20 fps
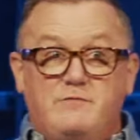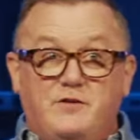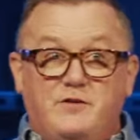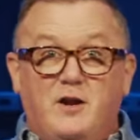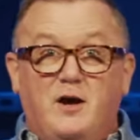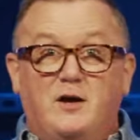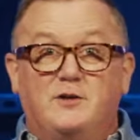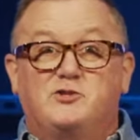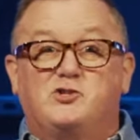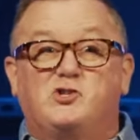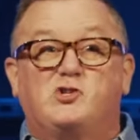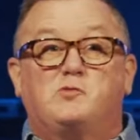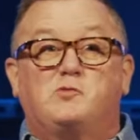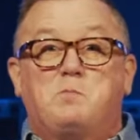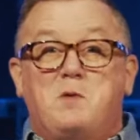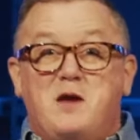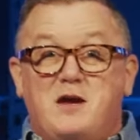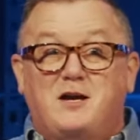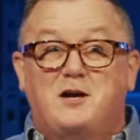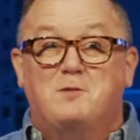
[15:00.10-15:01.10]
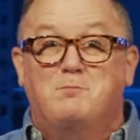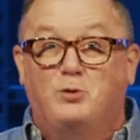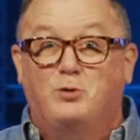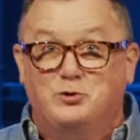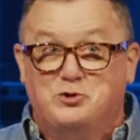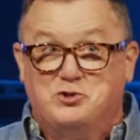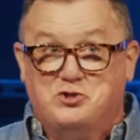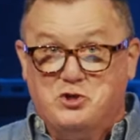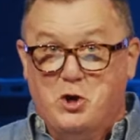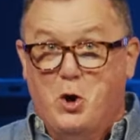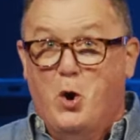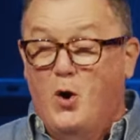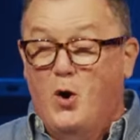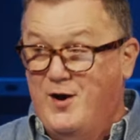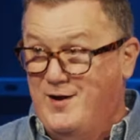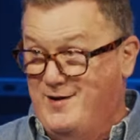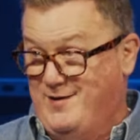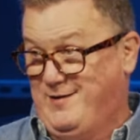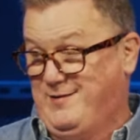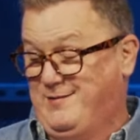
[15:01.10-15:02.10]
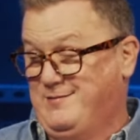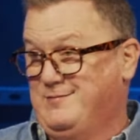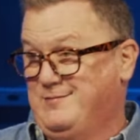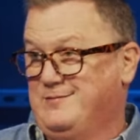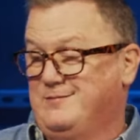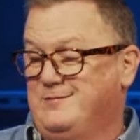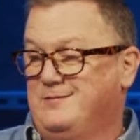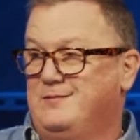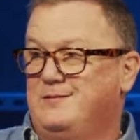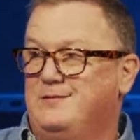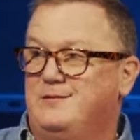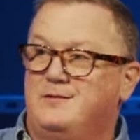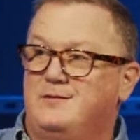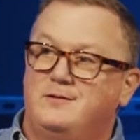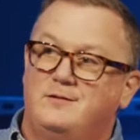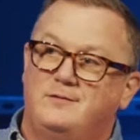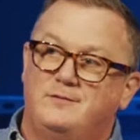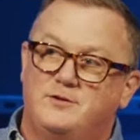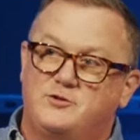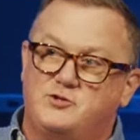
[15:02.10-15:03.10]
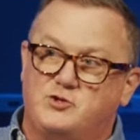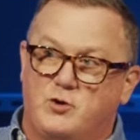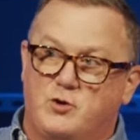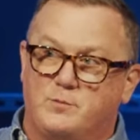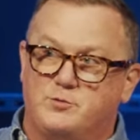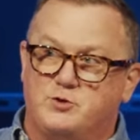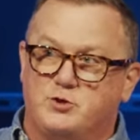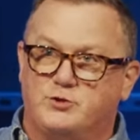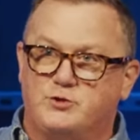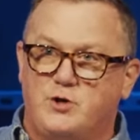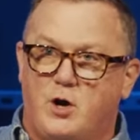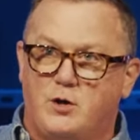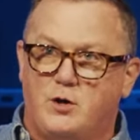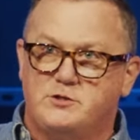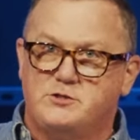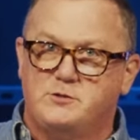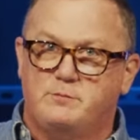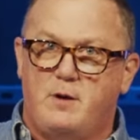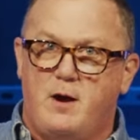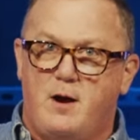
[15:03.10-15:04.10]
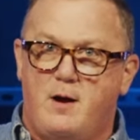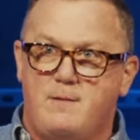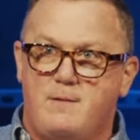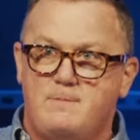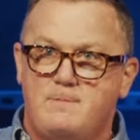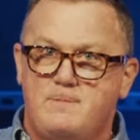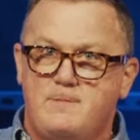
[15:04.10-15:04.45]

an unspeakable joy that Scripture talks about.